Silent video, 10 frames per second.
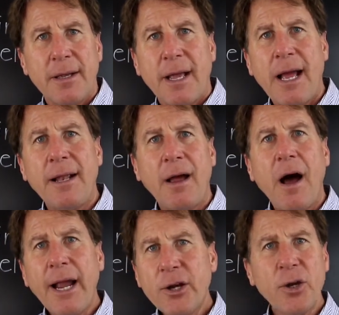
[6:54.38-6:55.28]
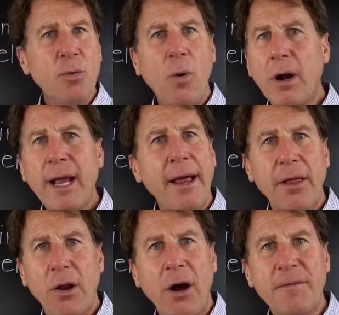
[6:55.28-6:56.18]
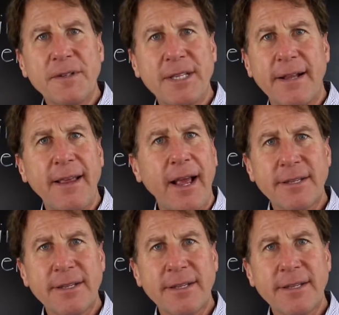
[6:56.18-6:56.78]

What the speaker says: And I couldn't walk out of that office that day.